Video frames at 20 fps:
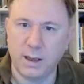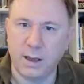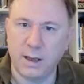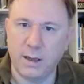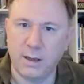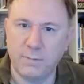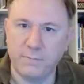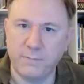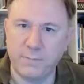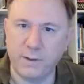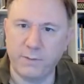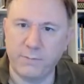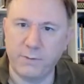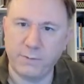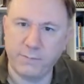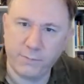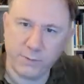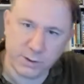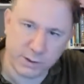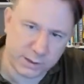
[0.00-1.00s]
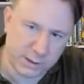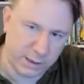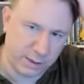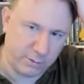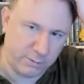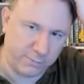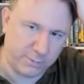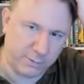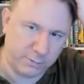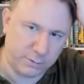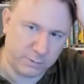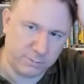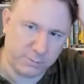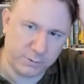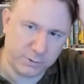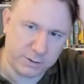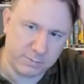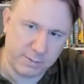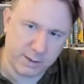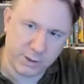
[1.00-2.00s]
For the first clue, fold the
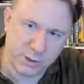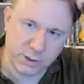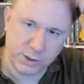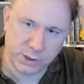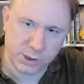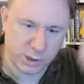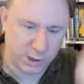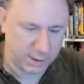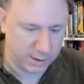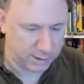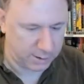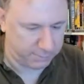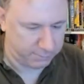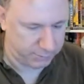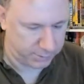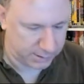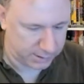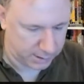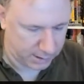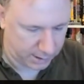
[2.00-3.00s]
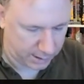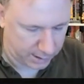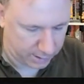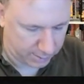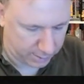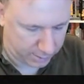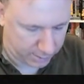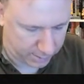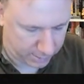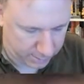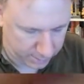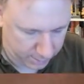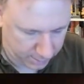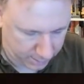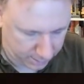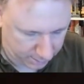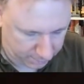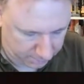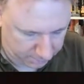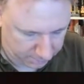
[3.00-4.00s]
bottom edge of the sheet upwards to the yellow line.
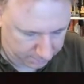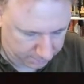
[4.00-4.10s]
Okay.